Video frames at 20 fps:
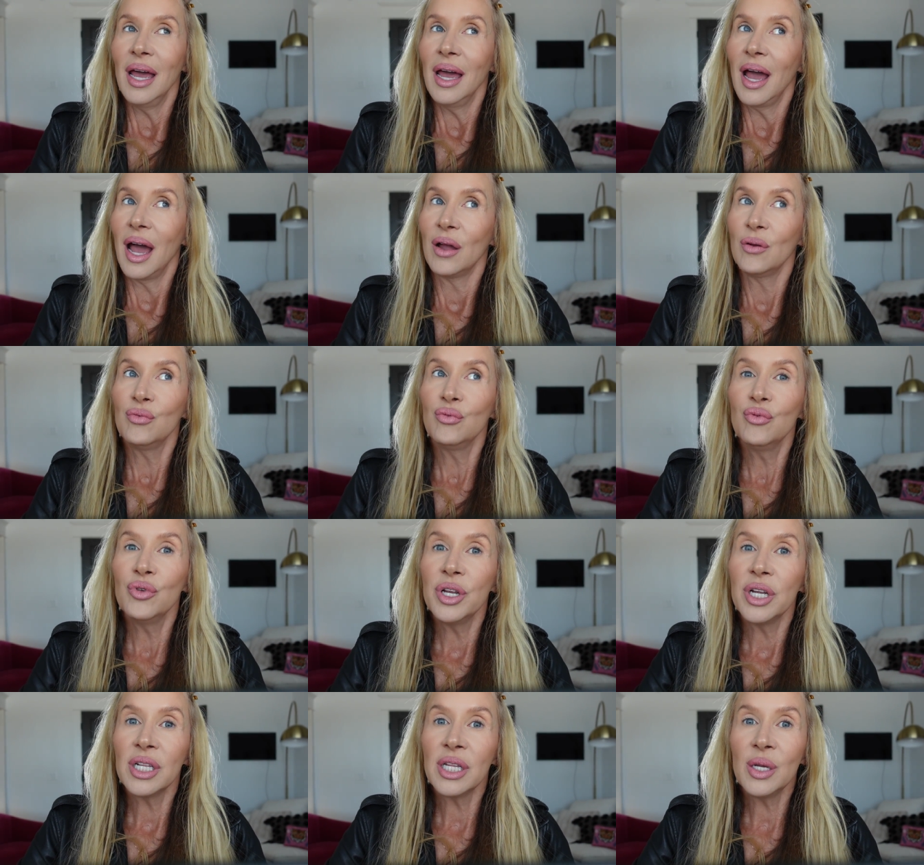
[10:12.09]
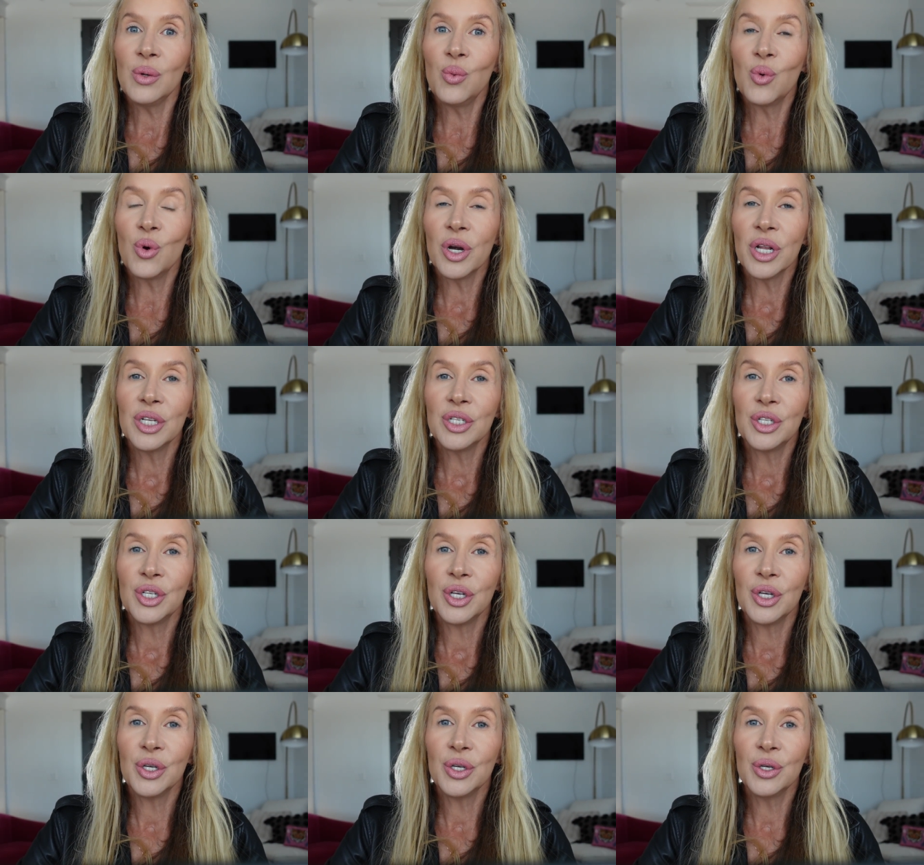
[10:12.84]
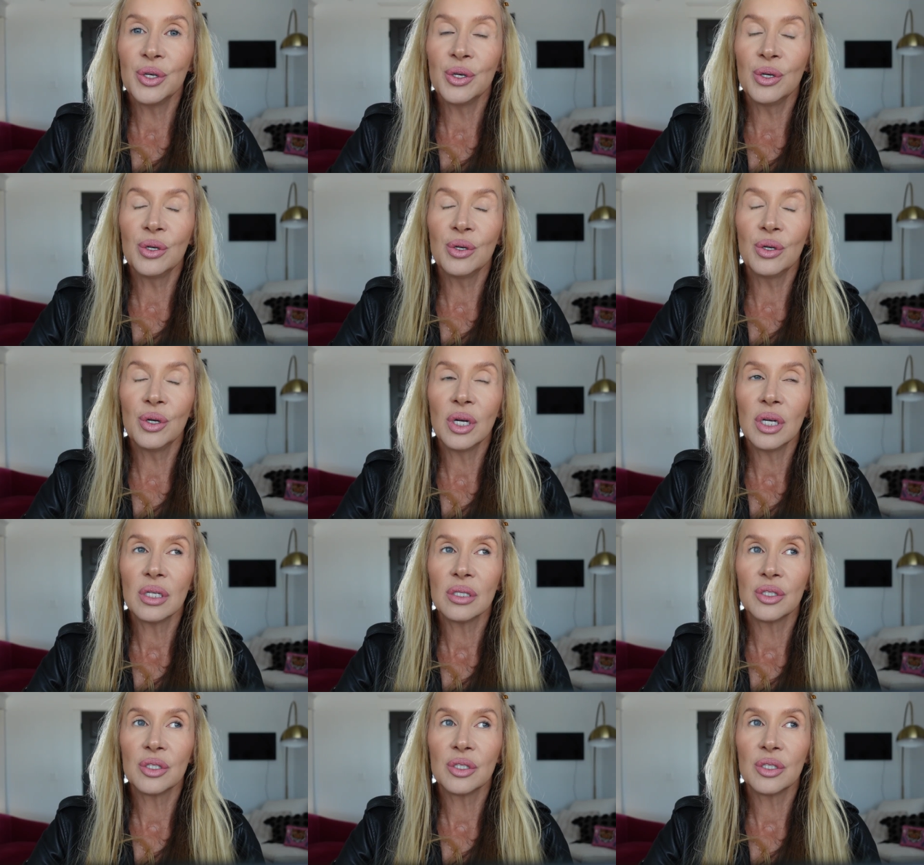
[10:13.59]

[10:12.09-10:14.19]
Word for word: I really wanted to